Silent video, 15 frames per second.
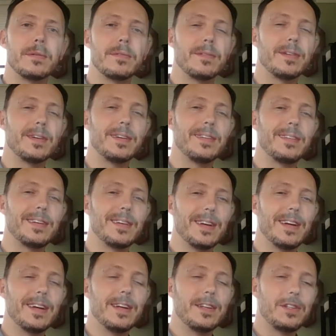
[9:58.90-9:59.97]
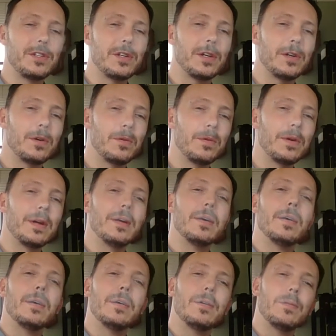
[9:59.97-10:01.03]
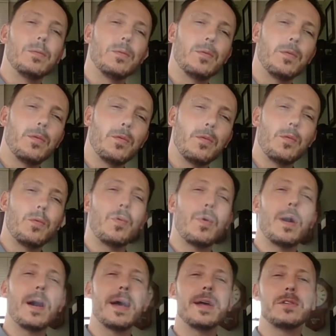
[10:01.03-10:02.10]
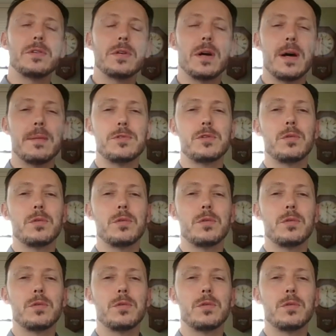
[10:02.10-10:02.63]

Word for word: Right? So uh, why is Hobbes